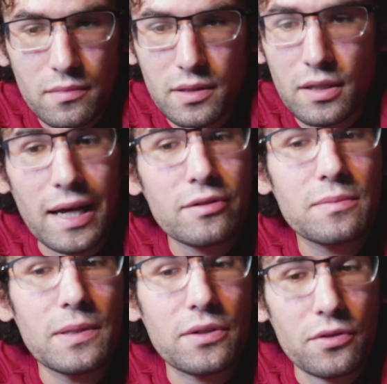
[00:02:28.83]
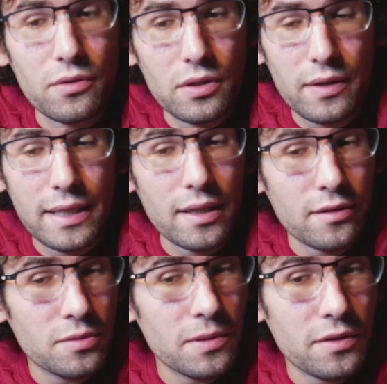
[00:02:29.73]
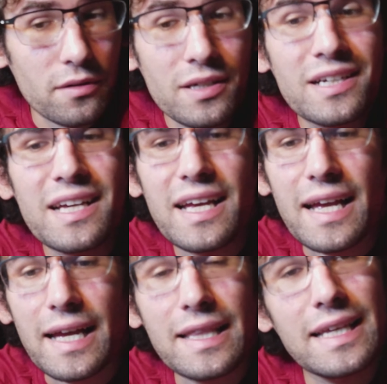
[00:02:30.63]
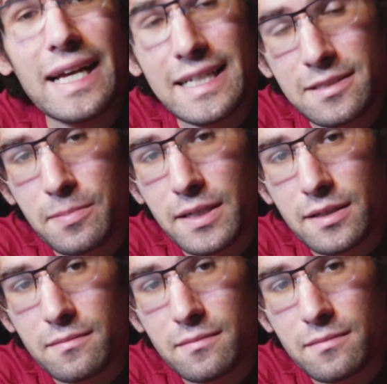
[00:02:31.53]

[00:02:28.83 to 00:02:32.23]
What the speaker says: the loudspeaker grill and loudspeaker, and the S Pen.